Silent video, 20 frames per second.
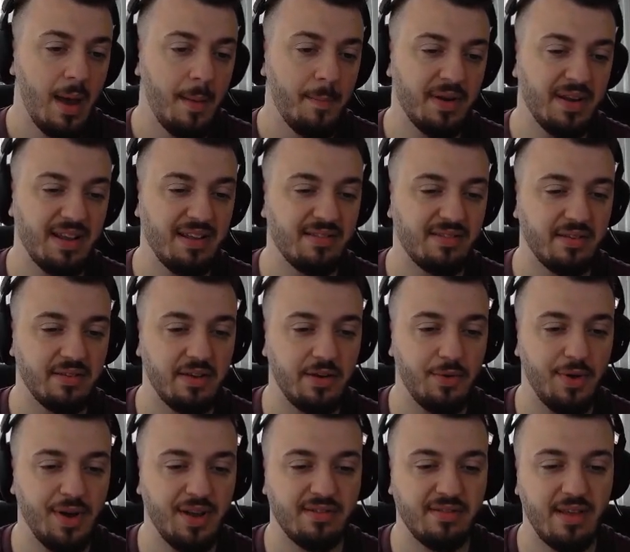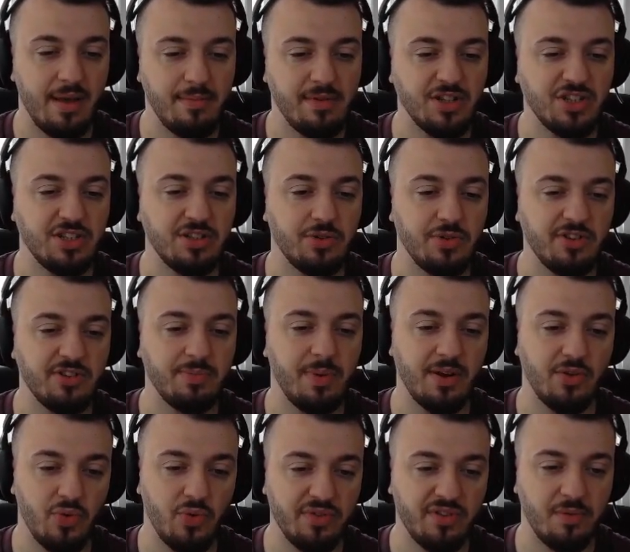but Incinerate damage increased by
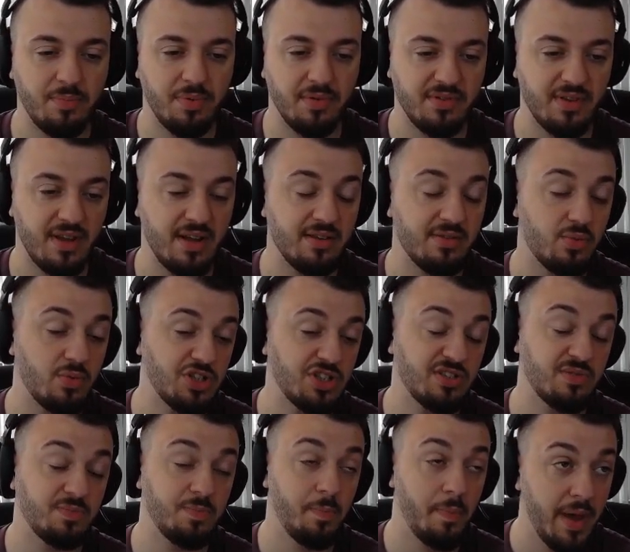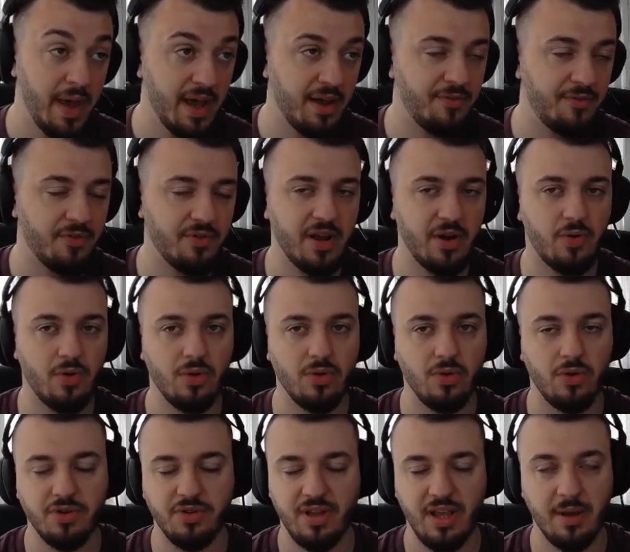20%, which is big for
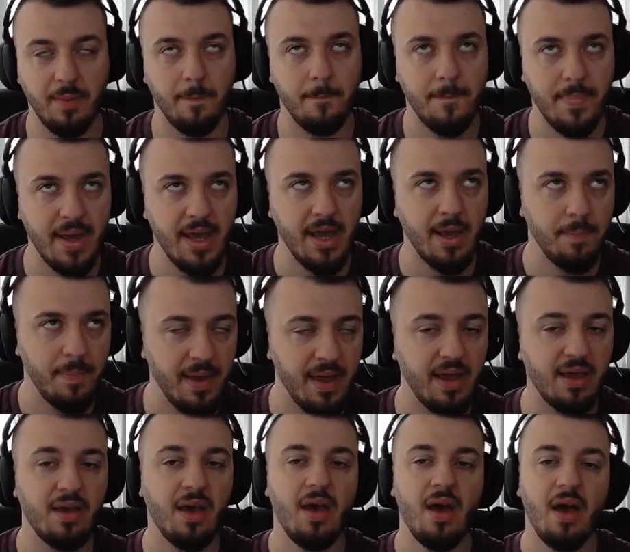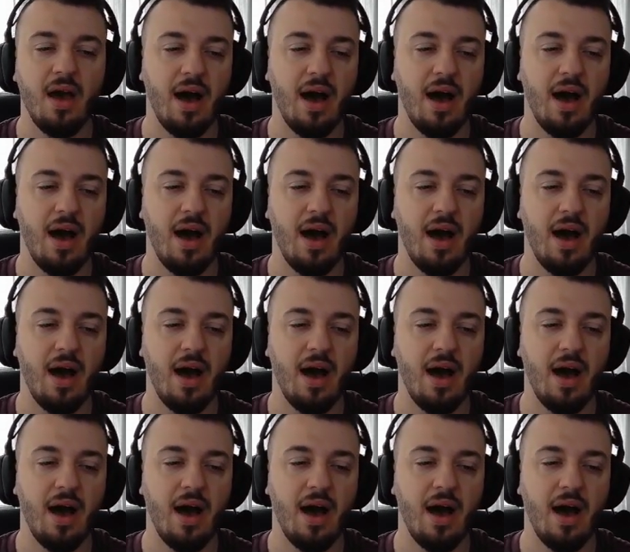Necrolord, like big.